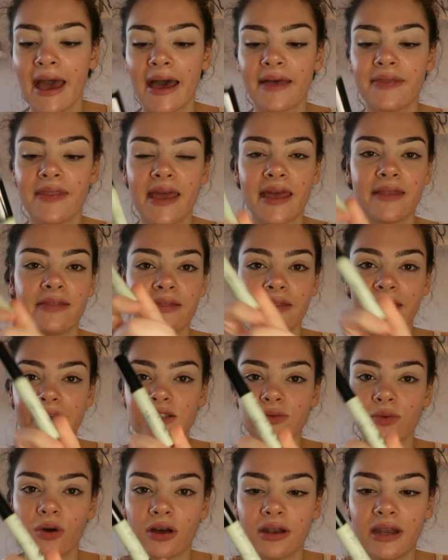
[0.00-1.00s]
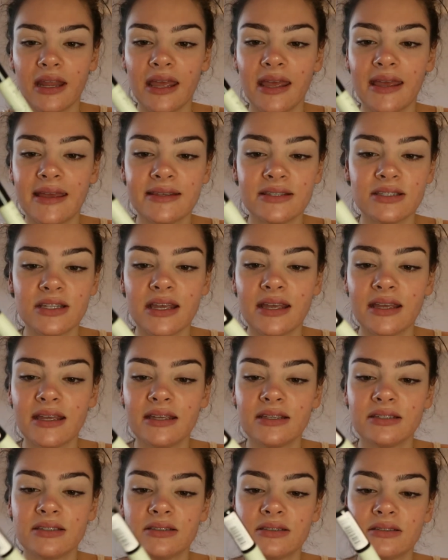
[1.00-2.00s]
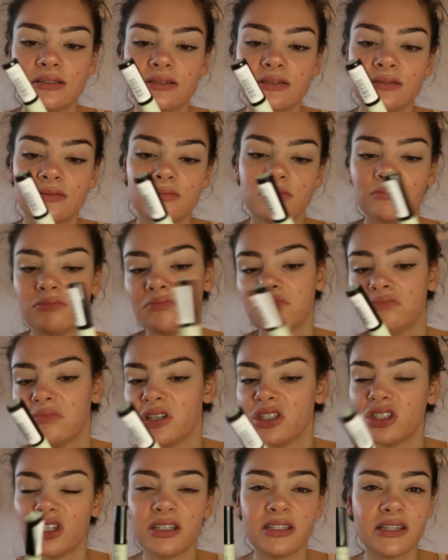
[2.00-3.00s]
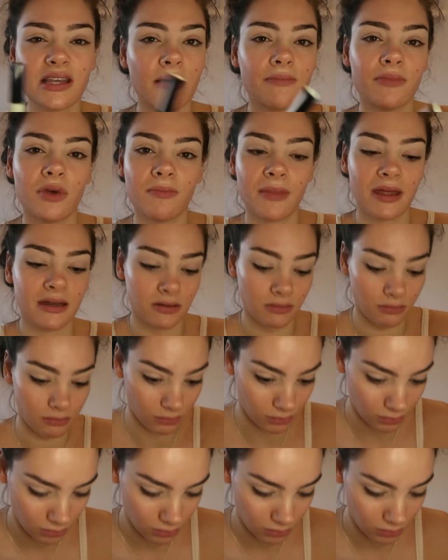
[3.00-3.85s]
And then this one, it's just temperamental.